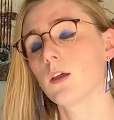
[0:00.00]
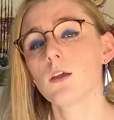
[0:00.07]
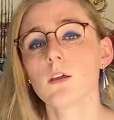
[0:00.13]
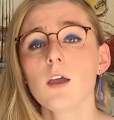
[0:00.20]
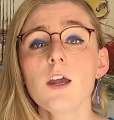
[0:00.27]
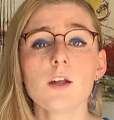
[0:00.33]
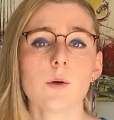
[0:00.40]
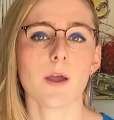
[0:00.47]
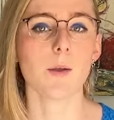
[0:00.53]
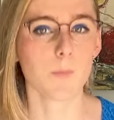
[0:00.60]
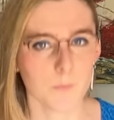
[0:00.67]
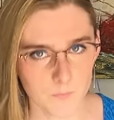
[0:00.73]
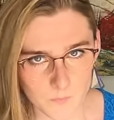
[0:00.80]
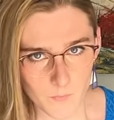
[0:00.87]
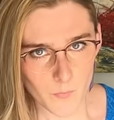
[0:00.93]
Anyway,
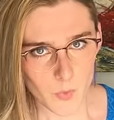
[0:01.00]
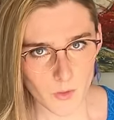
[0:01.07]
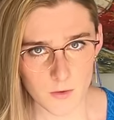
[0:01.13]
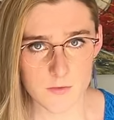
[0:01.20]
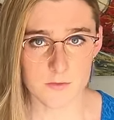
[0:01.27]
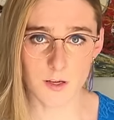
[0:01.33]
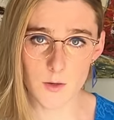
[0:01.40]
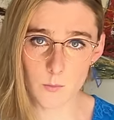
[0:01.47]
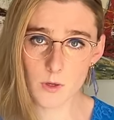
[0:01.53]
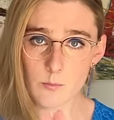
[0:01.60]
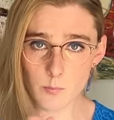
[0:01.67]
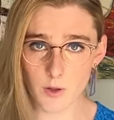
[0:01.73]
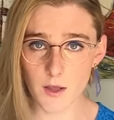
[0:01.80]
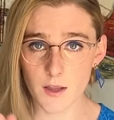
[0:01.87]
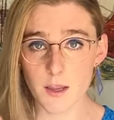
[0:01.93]
time went
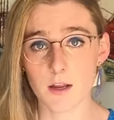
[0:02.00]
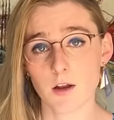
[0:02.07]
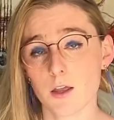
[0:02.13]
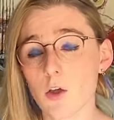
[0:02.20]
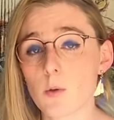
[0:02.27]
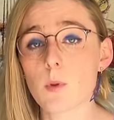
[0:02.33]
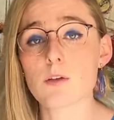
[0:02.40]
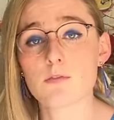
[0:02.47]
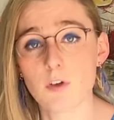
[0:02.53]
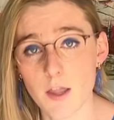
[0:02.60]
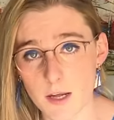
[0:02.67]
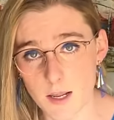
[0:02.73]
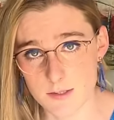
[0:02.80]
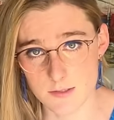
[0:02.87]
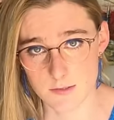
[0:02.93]
by and I got my
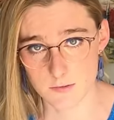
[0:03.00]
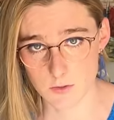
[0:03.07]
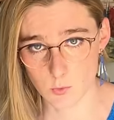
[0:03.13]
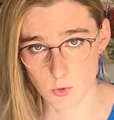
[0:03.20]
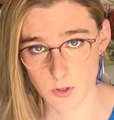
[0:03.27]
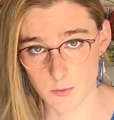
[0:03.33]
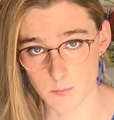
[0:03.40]
finances in order.